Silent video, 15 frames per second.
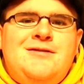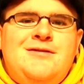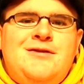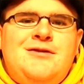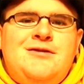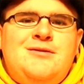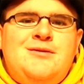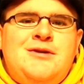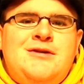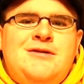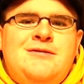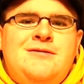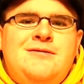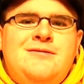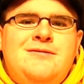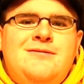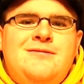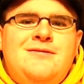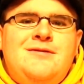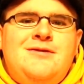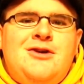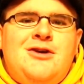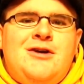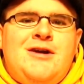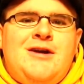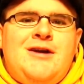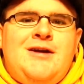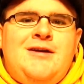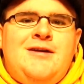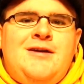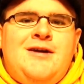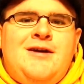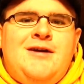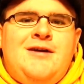First one starting